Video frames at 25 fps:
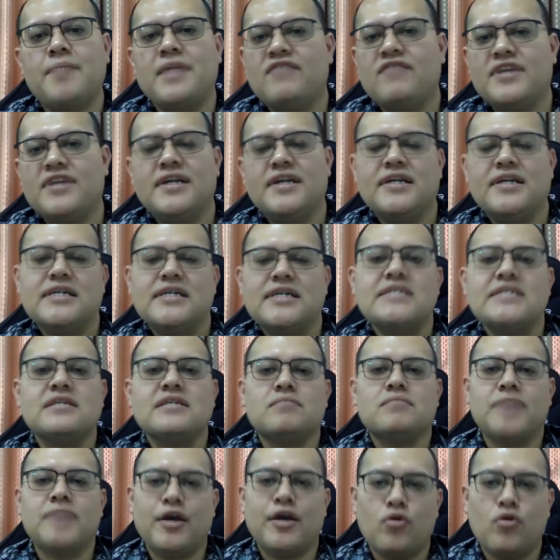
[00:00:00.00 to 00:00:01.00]
nevertheless,
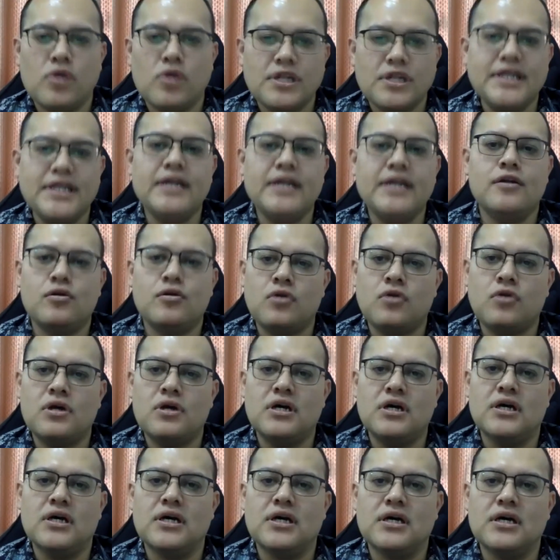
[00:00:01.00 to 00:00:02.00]
by holding the
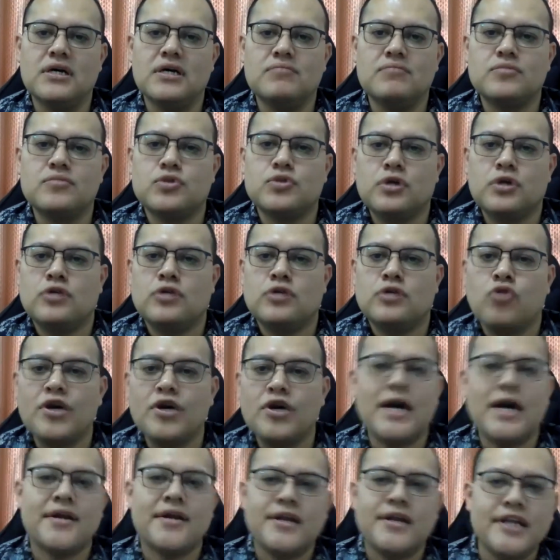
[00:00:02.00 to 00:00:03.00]

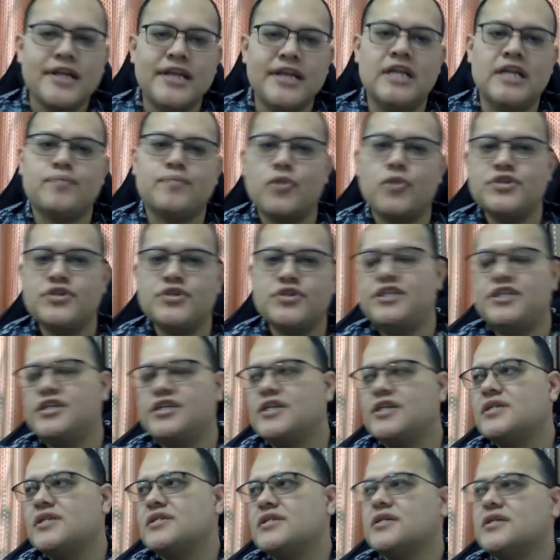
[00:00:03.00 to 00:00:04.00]
concurrently the
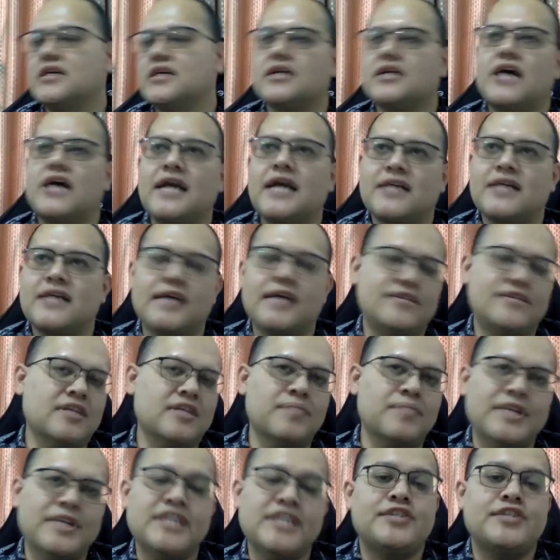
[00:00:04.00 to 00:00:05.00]
positions as the
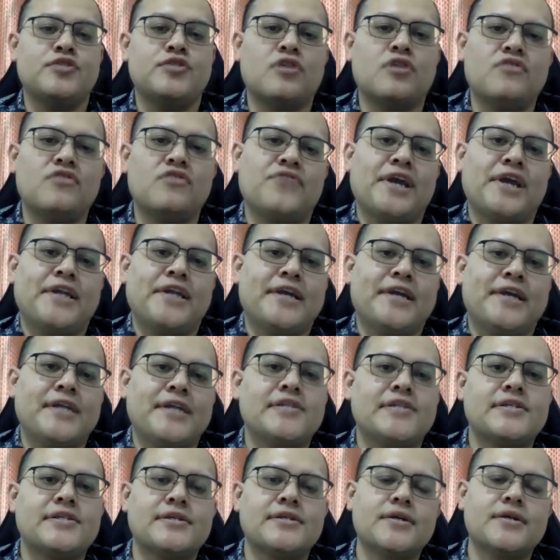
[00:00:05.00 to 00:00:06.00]
Minister of
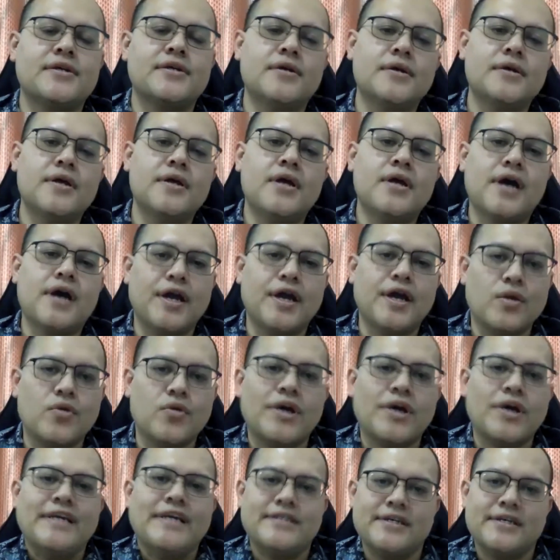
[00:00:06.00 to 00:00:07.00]
Finance,
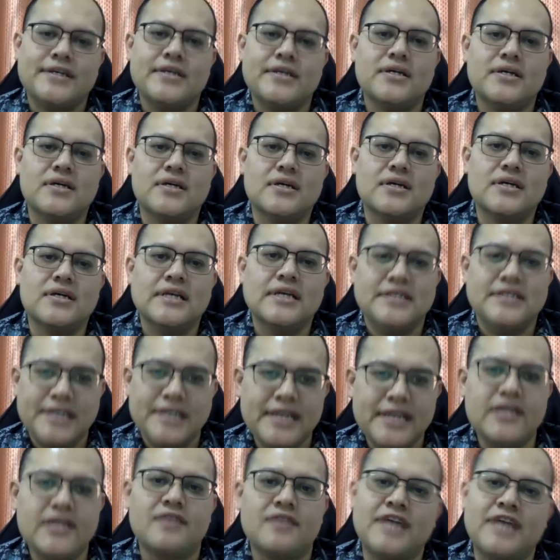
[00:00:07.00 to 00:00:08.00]
Anwar is
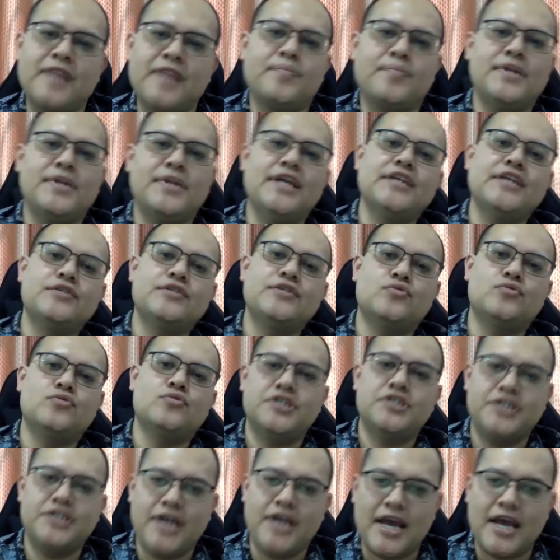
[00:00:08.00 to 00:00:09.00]
in the right place to
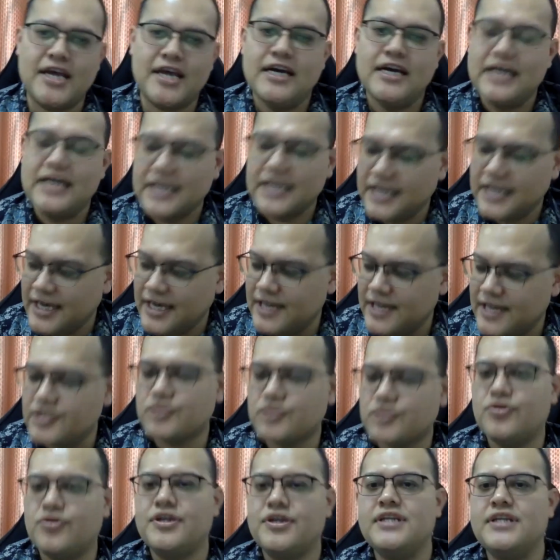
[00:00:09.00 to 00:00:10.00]
check
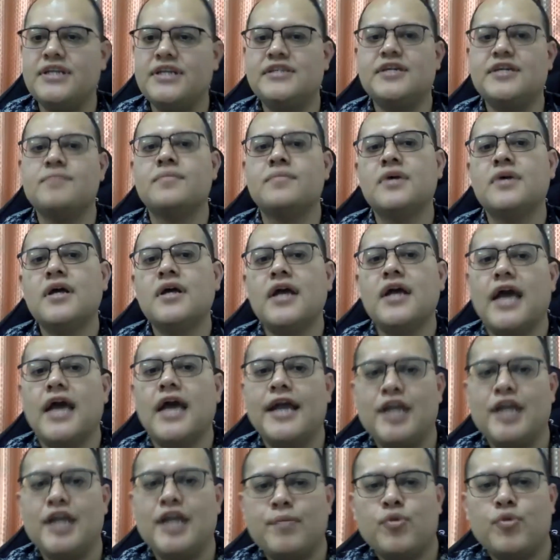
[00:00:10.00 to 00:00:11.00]
against cronyism
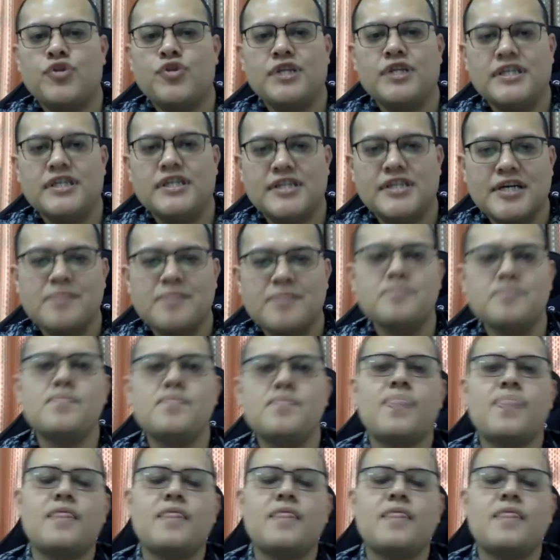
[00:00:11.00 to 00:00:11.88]
and nepotism,